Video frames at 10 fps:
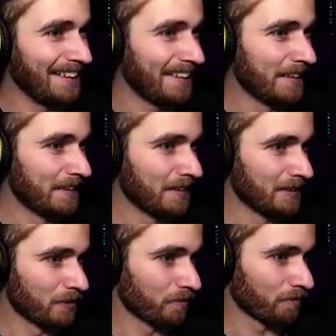
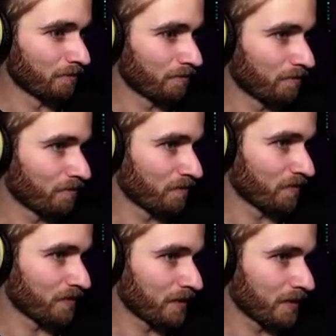
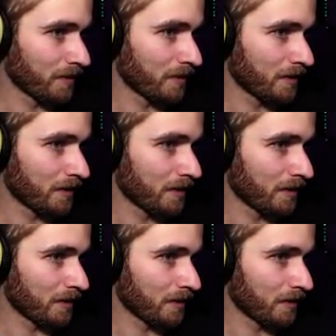
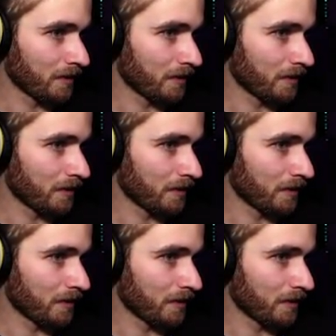(no one is talking)